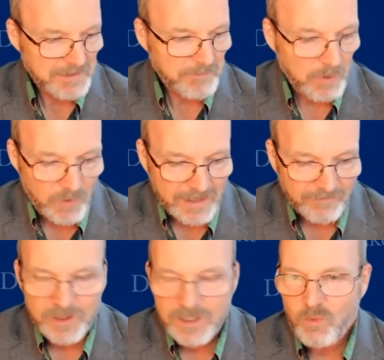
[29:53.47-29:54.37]
But
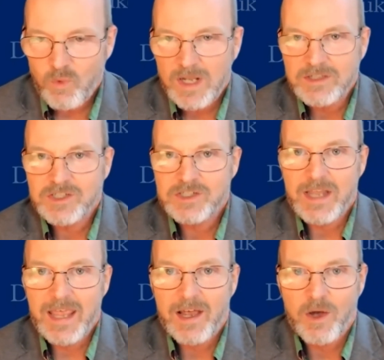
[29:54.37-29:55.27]
whenever he wants
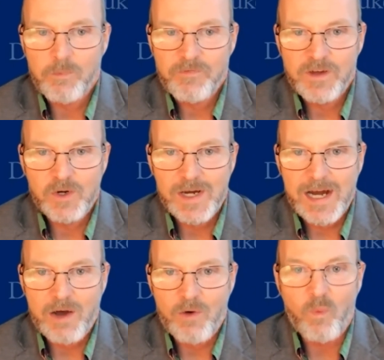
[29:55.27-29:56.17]
help figuring
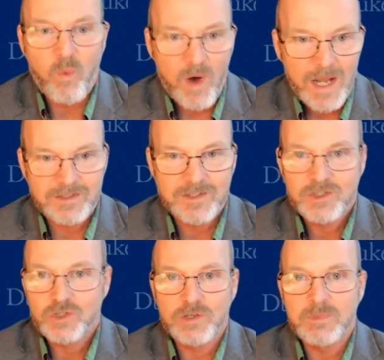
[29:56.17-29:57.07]
out what
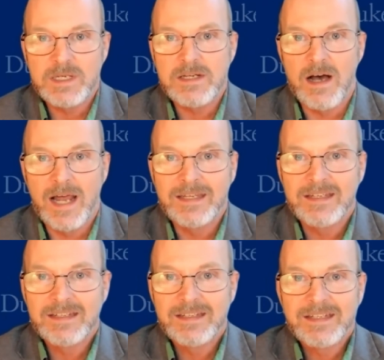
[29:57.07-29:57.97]
should be
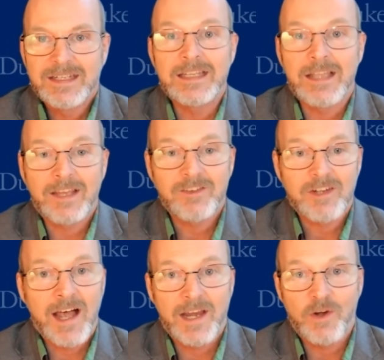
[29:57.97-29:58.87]
done, he likes to
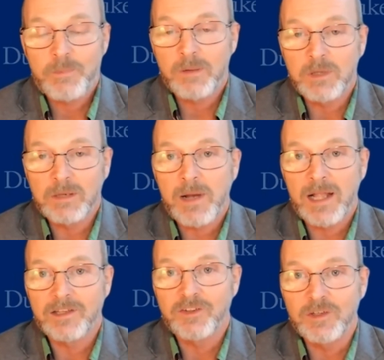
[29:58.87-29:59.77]
hire public
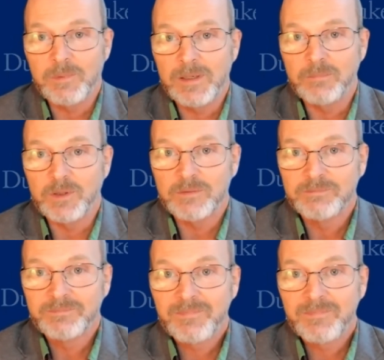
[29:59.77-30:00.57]
policy people.